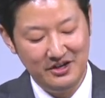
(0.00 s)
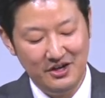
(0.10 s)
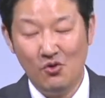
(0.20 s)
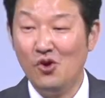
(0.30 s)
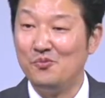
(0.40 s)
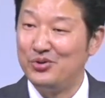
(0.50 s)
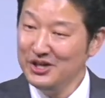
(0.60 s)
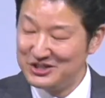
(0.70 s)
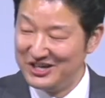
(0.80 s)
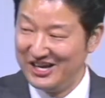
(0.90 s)
Whoa,
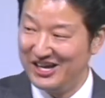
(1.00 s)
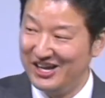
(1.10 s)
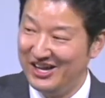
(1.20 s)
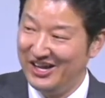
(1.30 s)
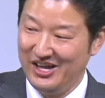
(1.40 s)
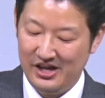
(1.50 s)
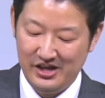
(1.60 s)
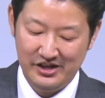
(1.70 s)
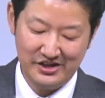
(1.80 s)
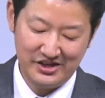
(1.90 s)
preaching.
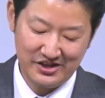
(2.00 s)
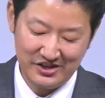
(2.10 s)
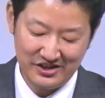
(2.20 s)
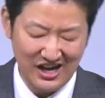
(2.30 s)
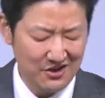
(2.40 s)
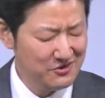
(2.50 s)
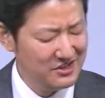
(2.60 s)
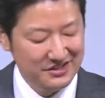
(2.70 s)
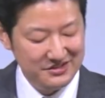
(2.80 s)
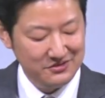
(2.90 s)
You know, I don't want to
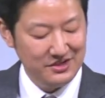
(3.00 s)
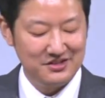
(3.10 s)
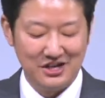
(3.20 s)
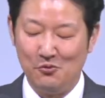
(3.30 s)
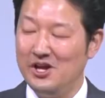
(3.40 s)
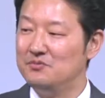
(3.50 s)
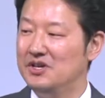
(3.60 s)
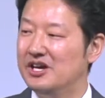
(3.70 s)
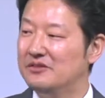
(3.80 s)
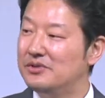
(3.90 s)
listen to it. It's going to wake me
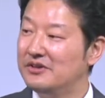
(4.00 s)
up.